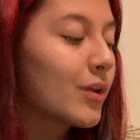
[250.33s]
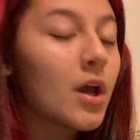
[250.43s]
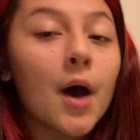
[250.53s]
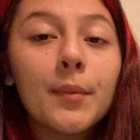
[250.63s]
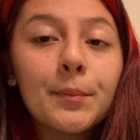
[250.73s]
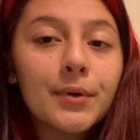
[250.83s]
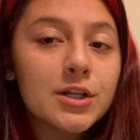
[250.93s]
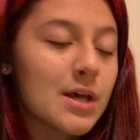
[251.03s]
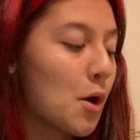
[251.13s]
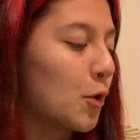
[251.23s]

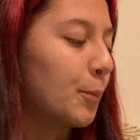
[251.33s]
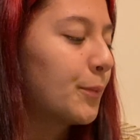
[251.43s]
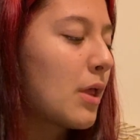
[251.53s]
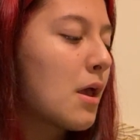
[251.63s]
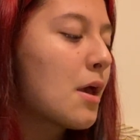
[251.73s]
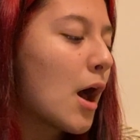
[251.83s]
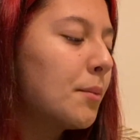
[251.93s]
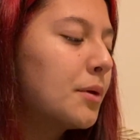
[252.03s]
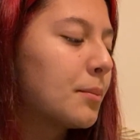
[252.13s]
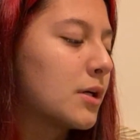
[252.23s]
Hummingbirds at home.
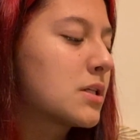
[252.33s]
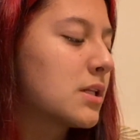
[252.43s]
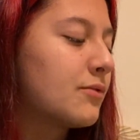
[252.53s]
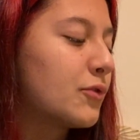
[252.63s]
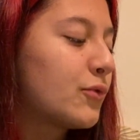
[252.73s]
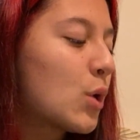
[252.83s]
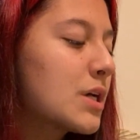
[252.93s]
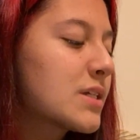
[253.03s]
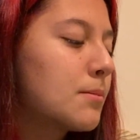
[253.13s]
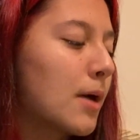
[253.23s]
Hummingbirds live in
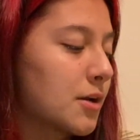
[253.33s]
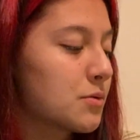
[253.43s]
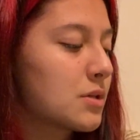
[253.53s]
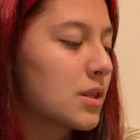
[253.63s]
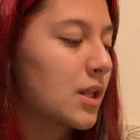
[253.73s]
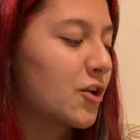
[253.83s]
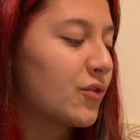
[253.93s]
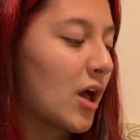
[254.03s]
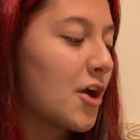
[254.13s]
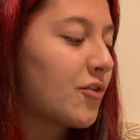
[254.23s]
forests and meadows. They
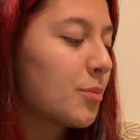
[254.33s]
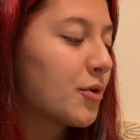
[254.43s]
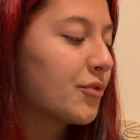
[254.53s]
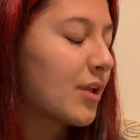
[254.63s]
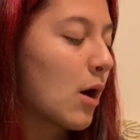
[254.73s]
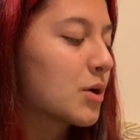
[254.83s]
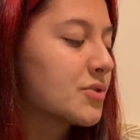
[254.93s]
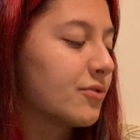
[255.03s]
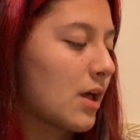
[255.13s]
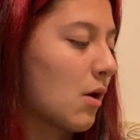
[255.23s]
fly from their flower to
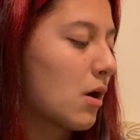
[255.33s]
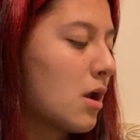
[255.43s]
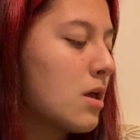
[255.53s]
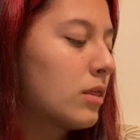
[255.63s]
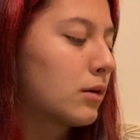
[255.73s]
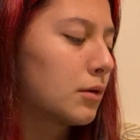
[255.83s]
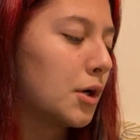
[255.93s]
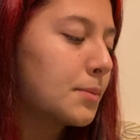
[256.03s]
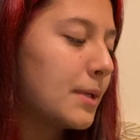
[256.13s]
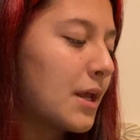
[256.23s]
flower. Their
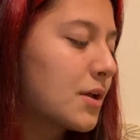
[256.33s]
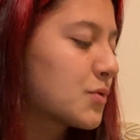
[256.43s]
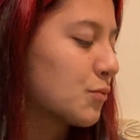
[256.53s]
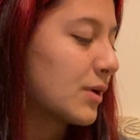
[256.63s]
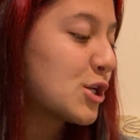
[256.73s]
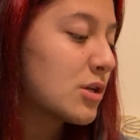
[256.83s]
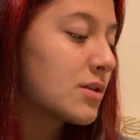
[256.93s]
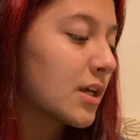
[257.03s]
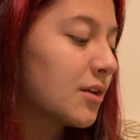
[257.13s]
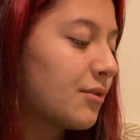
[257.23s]
long beaks reach
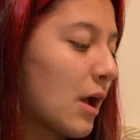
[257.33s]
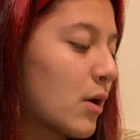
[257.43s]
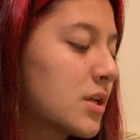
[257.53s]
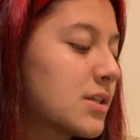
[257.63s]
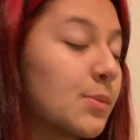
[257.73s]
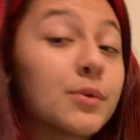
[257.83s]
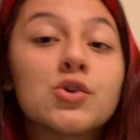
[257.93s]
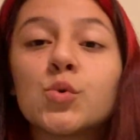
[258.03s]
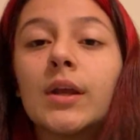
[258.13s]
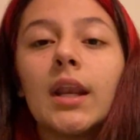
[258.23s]
inside the flower to sip the
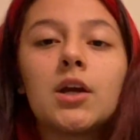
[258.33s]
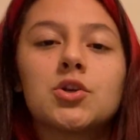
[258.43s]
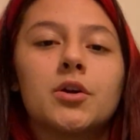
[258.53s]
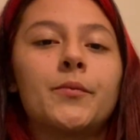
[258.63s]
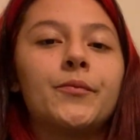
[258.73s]
sweet nectar.